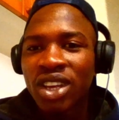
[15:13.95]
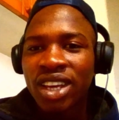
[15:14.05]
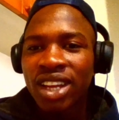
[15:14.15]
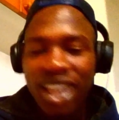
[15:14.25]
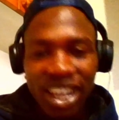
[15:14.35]

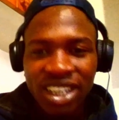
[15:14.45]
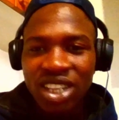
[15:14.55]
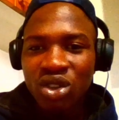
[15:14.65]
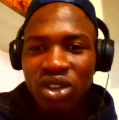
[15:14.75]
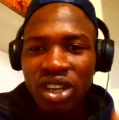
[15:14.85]
like
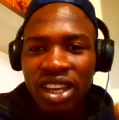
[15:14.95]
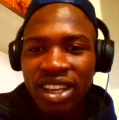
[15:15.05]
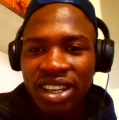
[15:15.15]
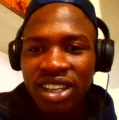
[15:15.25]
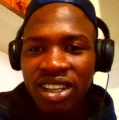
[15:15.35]

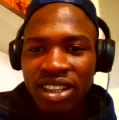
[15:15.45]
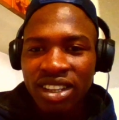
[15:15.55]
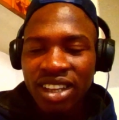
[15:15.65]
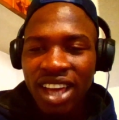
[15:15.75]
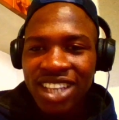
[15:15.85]

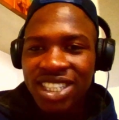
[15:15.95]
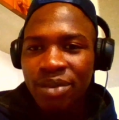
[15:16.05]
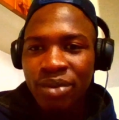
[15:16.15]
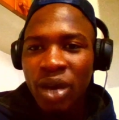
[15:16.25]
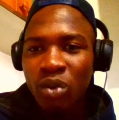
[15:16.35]
the
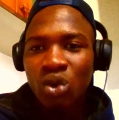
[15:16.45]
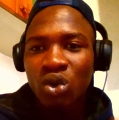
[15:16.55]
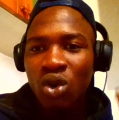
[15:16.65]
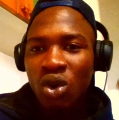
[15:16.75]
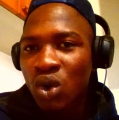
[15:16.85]
ICBM will go